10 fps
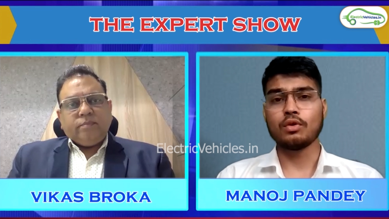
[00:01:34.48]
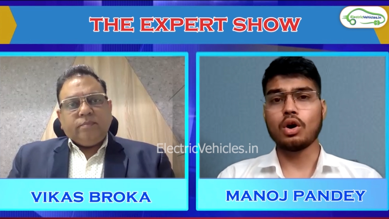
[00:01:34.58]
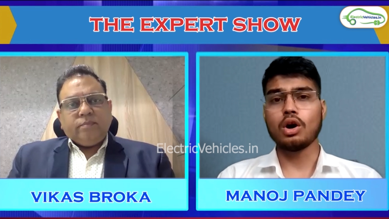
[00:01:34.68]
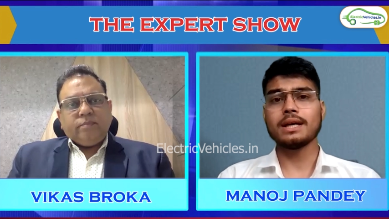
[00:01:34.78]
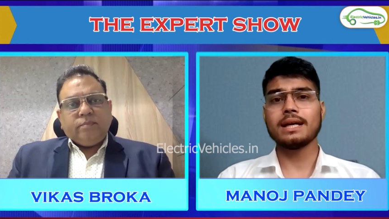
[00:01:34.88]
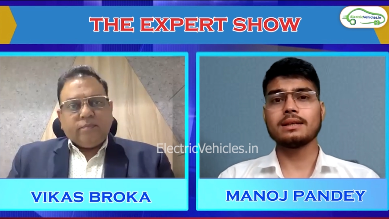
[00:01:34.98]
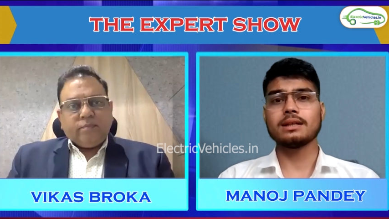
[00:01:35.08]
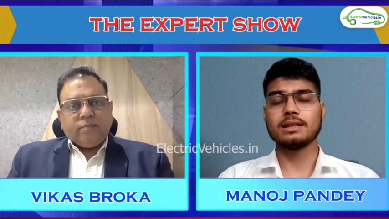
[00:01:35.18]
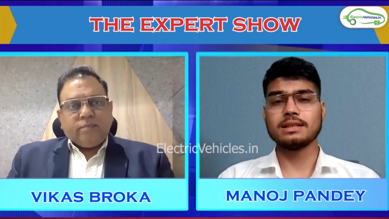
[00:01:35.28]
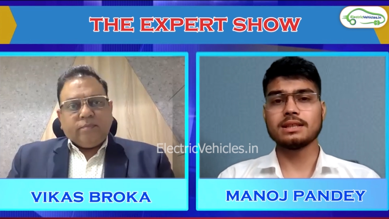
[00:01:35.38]
Speaker 1: For all that
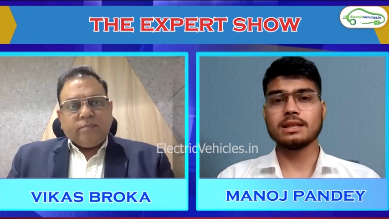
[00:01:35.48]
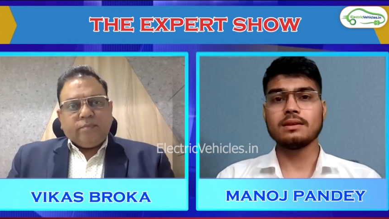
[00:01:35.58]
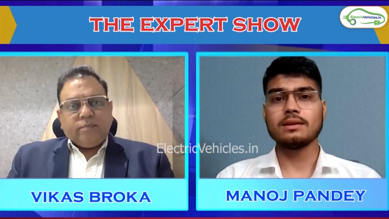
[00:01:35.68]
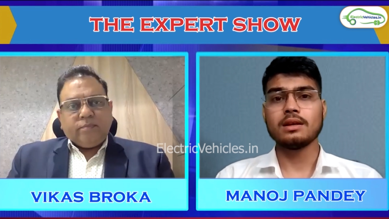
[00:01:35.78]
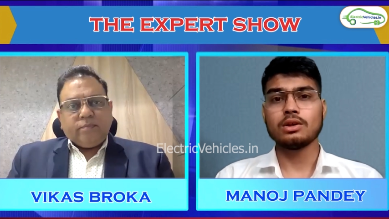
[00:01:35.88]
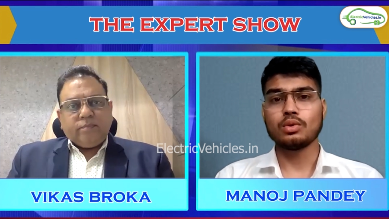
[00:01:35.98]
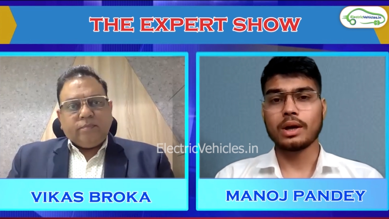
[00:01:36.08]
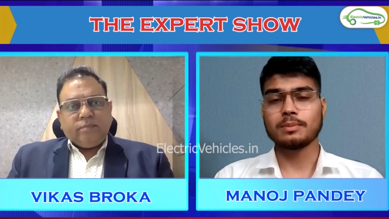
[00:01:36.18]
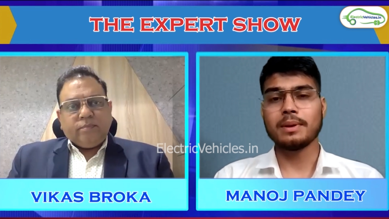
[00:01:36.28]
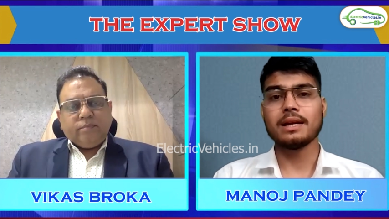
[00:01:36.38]
uh, reason,
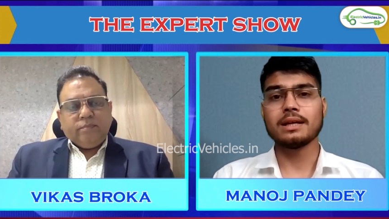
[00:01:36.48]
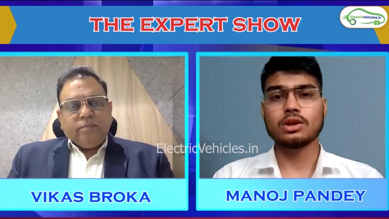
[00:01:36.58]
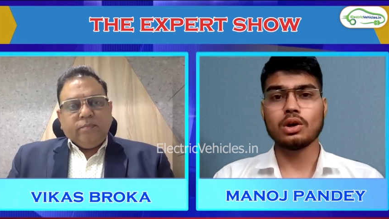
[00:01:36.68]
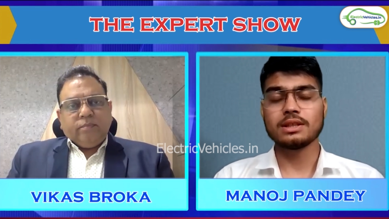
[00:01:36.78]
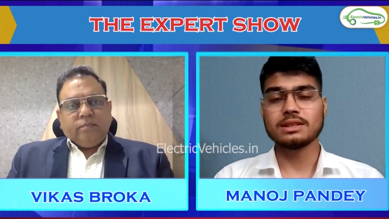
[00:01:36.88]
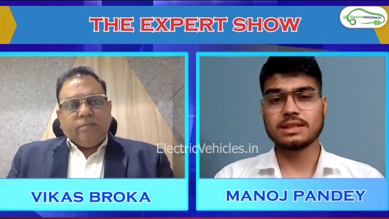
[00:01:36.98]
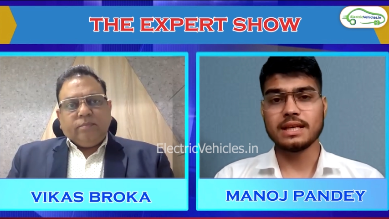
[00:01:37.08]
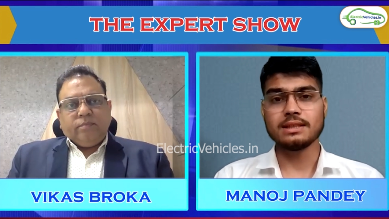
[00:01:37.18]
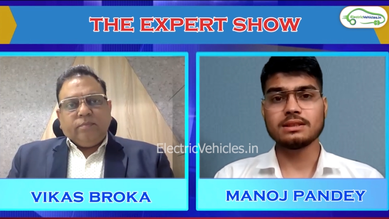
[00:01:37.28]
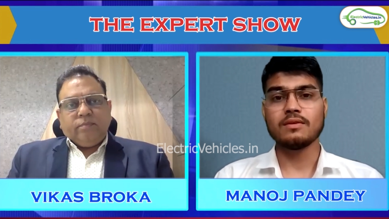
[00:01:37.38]
to explain us all these
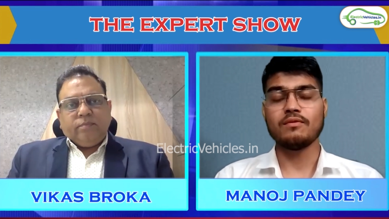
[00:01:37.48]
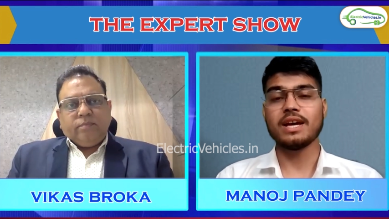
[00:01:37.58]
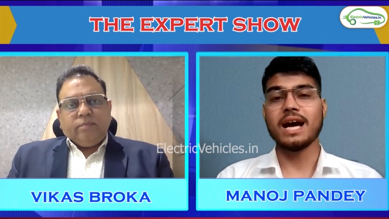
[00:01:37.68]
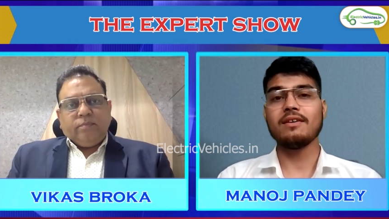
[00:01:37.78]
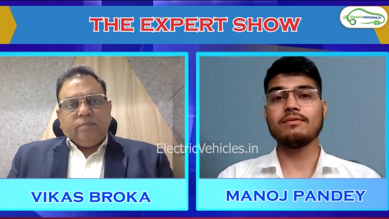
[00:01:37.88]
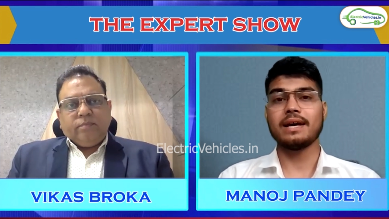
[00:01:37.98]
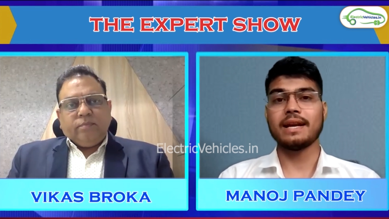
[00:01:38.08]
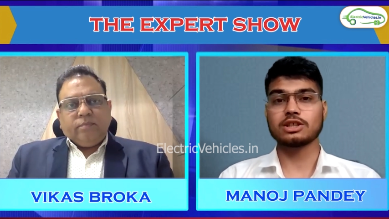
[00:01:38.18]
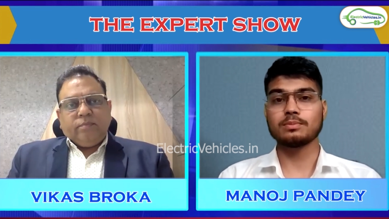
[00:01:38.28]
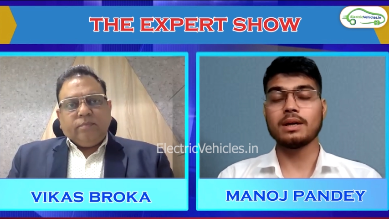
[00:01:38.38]
things, we have
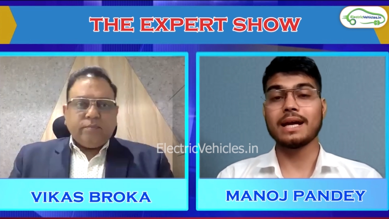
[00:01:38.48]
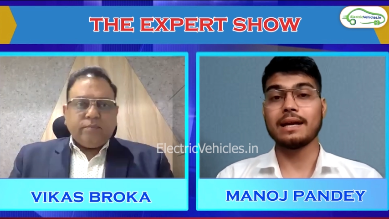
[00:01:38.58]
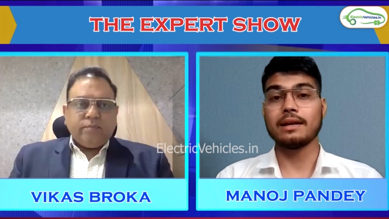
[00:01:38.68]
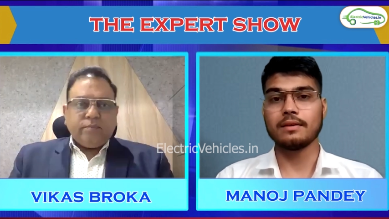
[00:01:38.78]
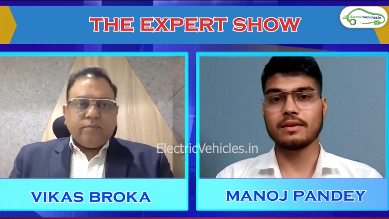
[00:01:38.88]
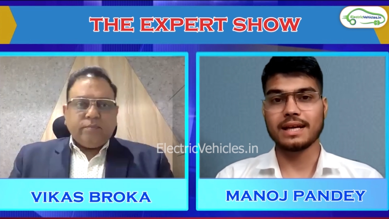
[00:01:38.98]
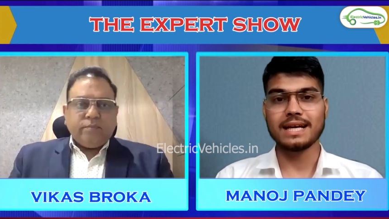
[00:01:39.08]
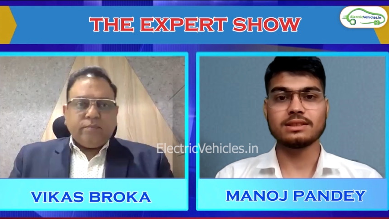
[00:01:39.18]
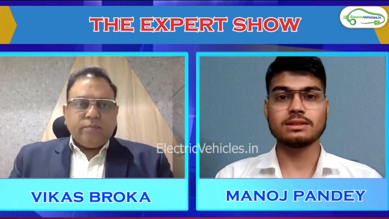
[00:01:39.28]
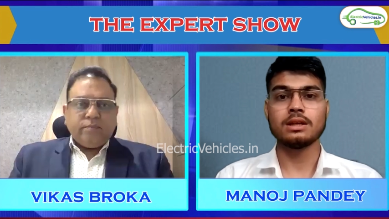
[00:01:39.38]
an expert and our
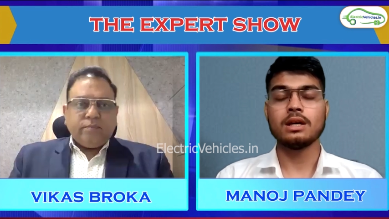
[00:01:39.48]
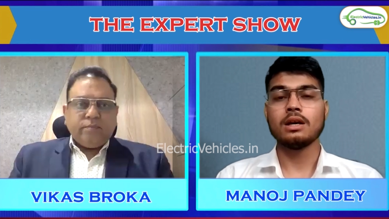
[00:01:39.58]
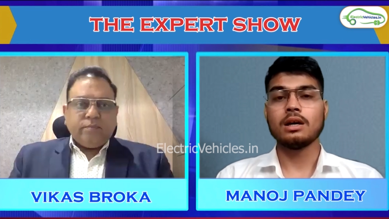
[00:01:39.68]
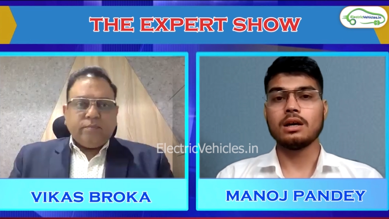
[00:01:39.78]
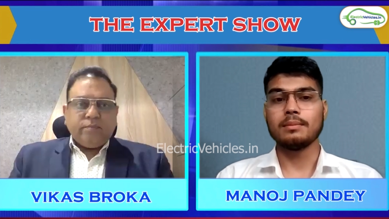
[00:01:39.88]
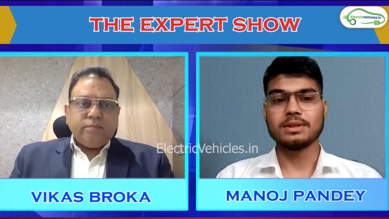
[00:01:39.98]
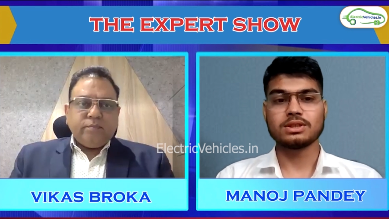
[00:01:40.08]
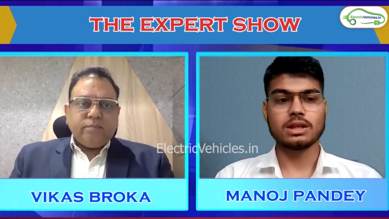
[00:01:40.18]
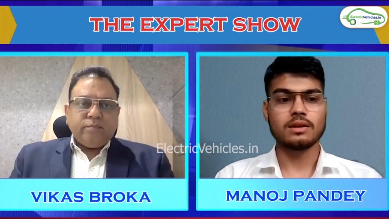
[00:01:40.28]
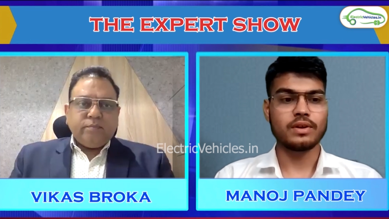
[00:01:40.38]
guest, uh,
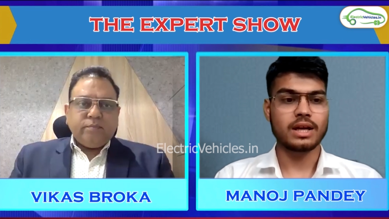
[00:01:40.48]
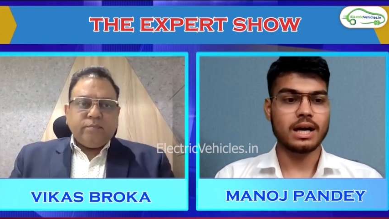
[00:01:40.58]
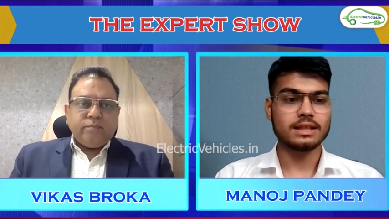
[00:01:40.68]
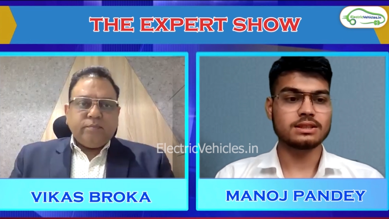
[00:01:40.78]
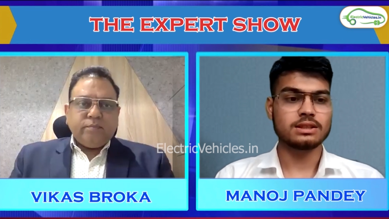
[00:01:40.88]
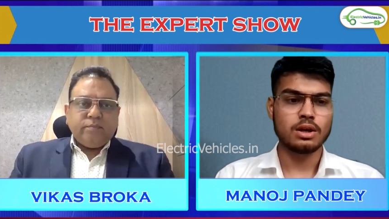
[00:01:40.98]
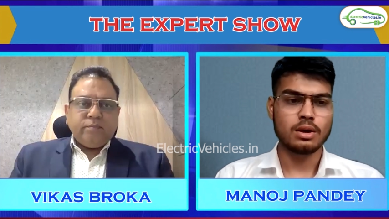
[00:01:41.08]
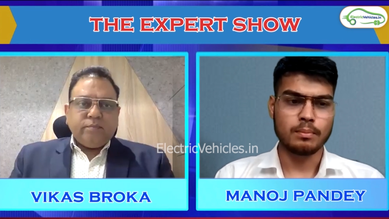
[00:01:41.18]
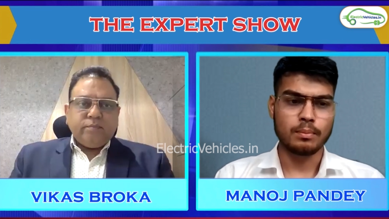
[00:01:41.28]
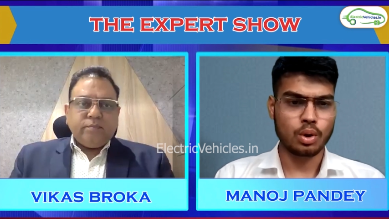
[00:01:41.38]
Mister Vikas
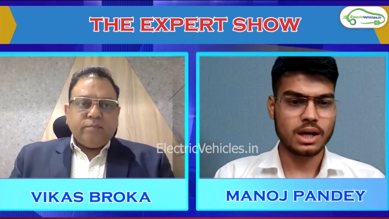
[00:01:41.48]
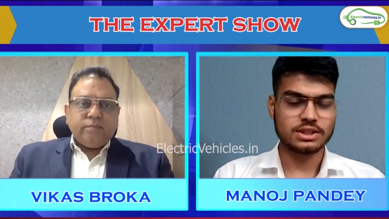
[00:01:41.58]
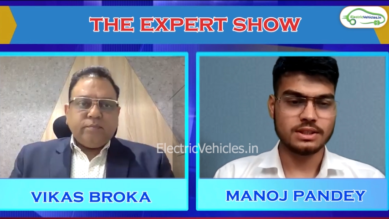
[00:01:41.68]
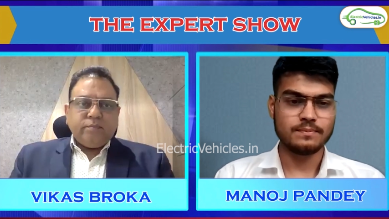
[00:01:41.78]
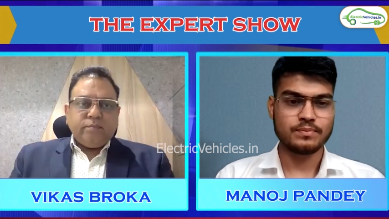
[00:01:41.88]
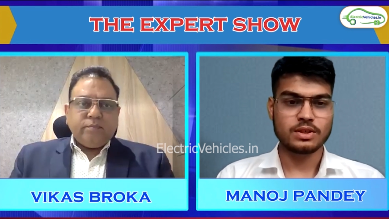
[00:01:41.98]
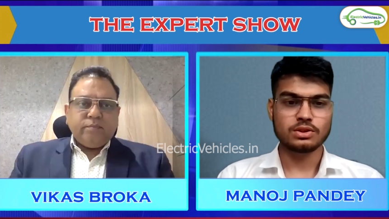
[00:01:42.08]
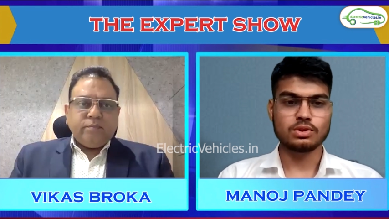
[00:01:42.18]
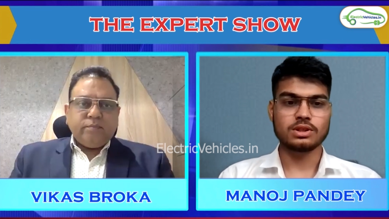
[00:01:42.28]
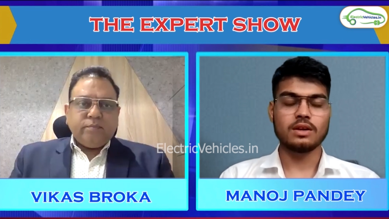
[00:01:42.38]
Brokaji.
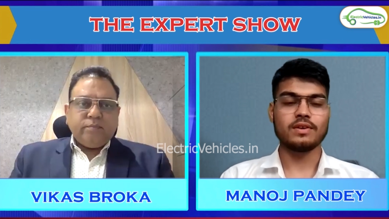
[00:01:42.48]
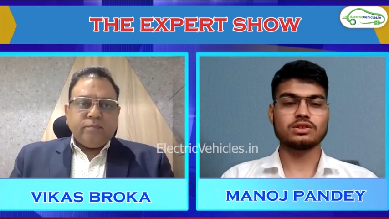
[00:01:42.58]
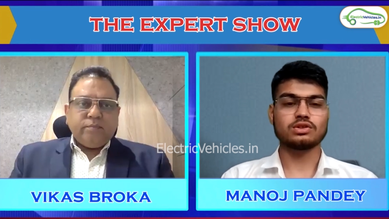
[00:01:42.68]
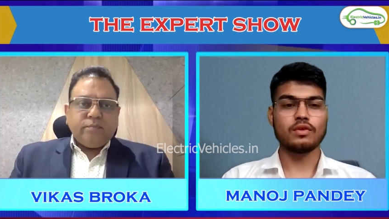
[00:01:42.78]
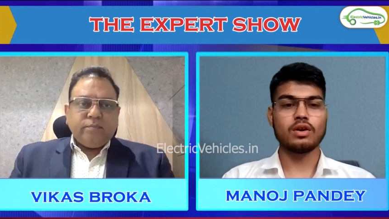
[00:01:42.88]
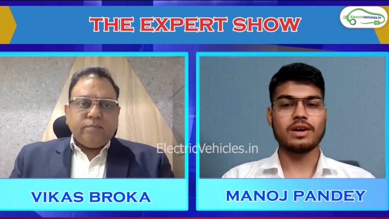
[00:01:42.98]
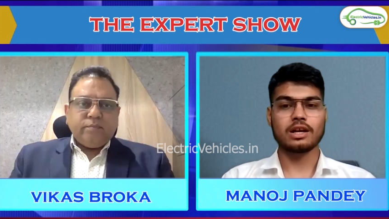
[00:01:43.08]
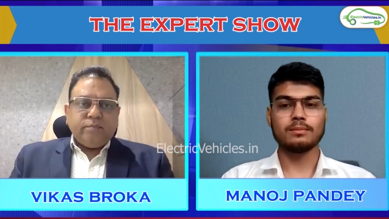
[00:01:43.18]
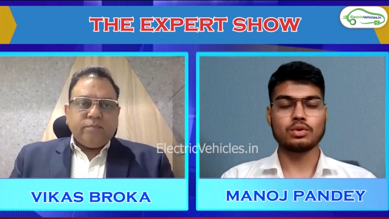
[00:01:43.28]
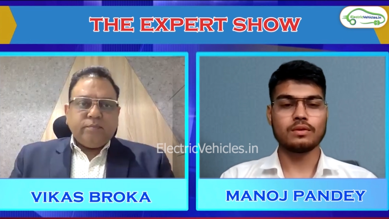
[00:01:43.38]
So sir, first of all,
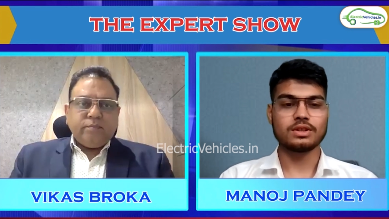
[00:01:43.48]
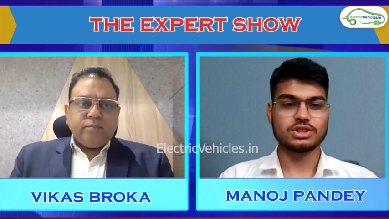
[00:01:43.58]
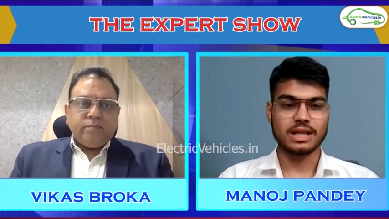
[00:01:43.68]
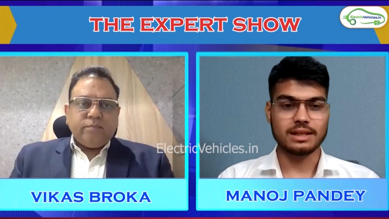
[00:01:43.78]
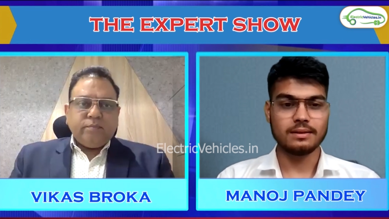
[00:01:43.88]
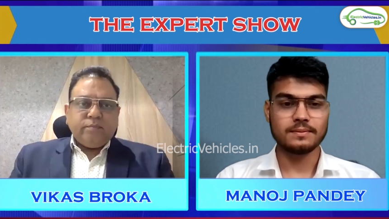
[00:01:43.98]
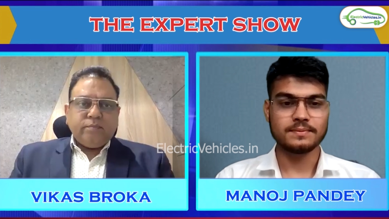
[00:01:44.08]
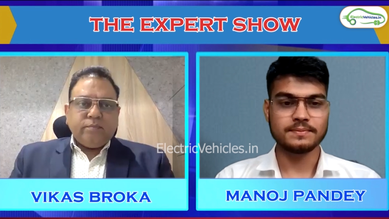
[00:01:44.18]
welcome to our channel.